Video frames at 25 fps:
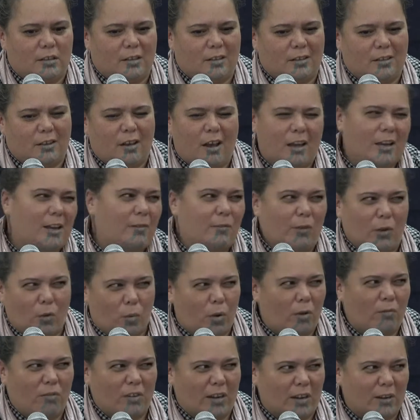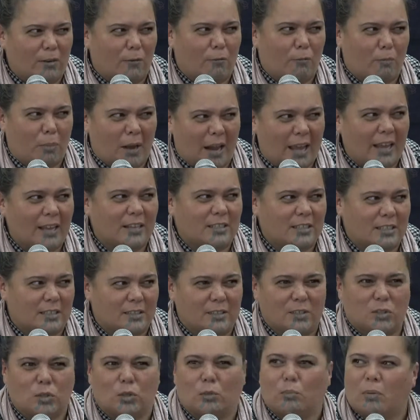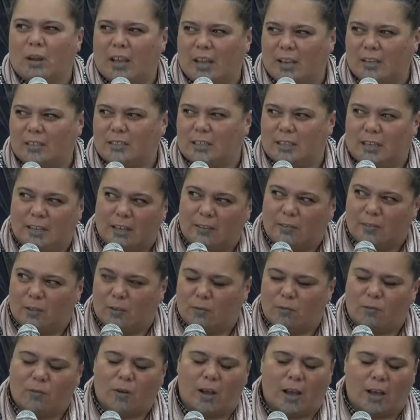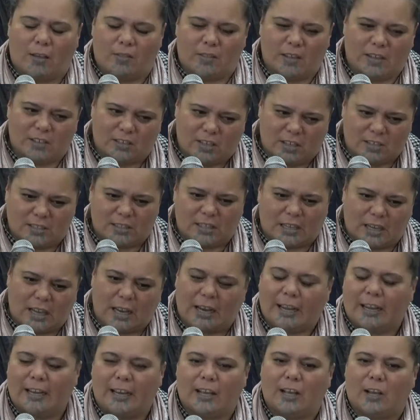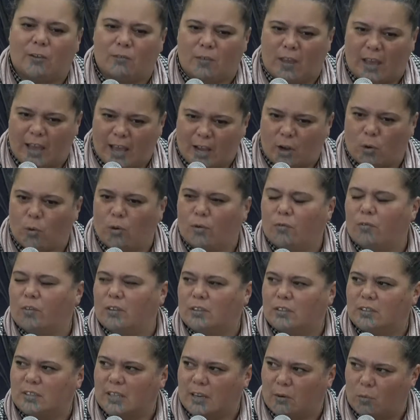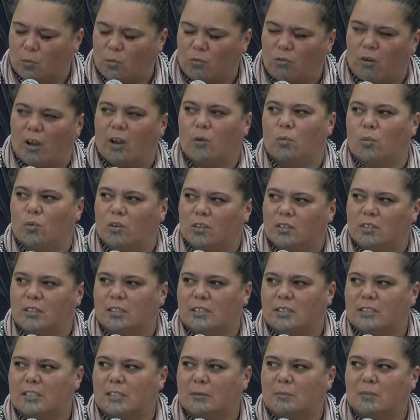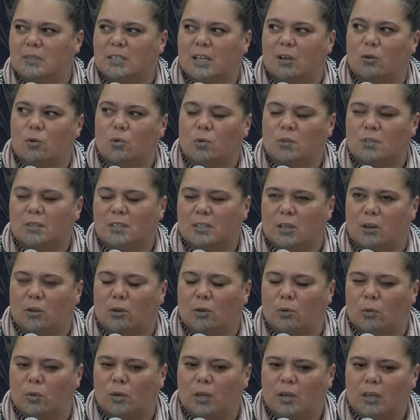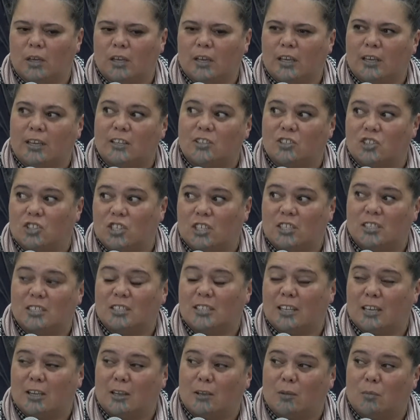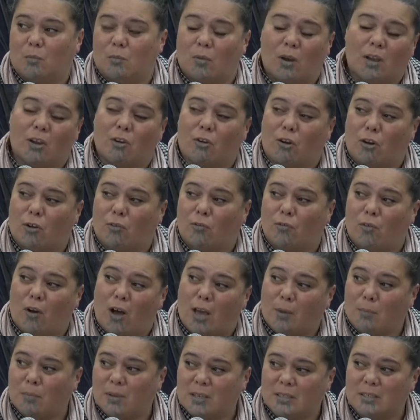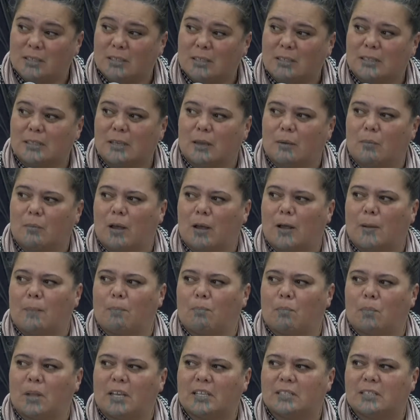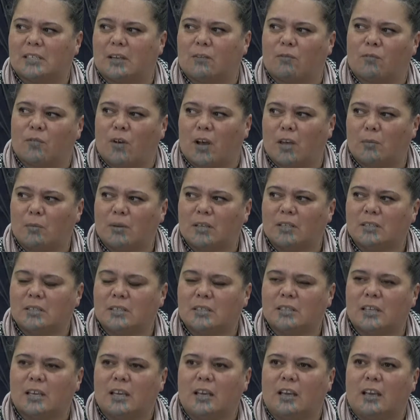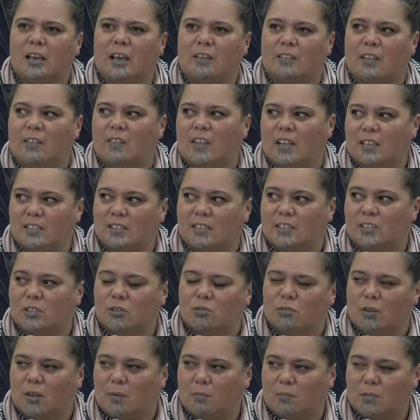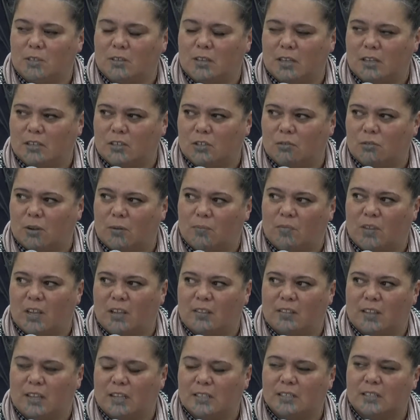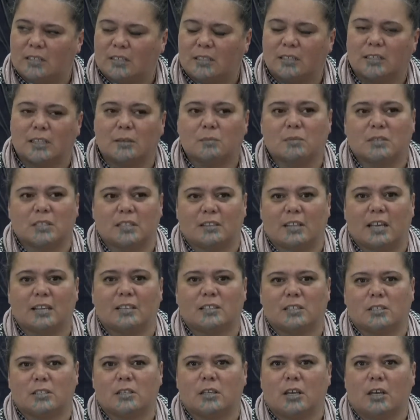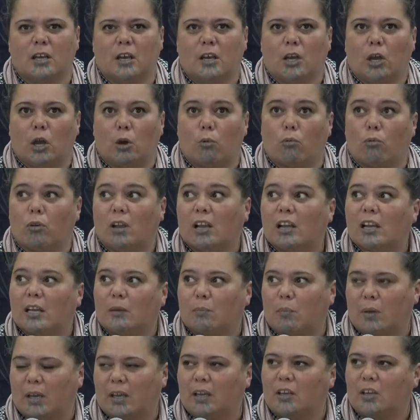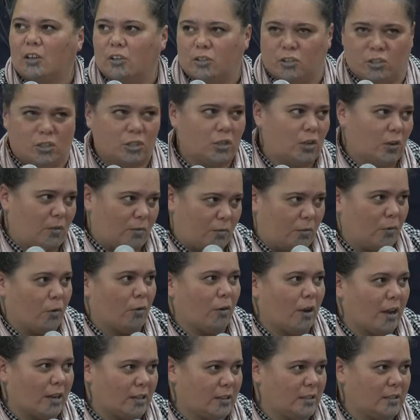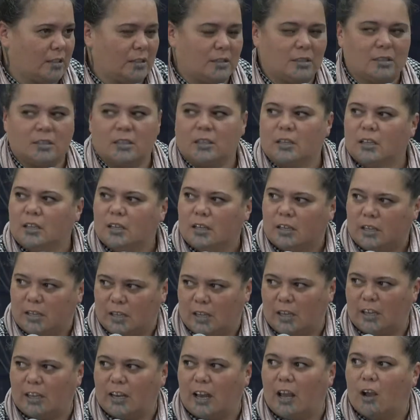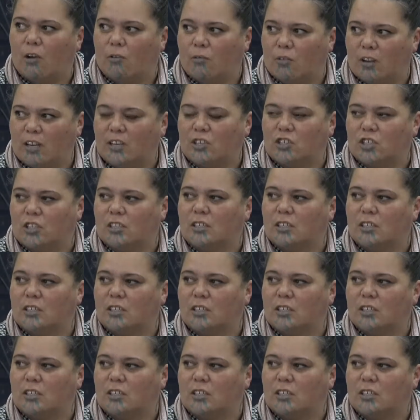kind of equivalent of plankton, zooplankton, and that does the cleaning of our aquifers and groundwater systems are also ingesting microfibres, plastic fibres, and that's interrupting their systems, and that's a really big concern for us in our region,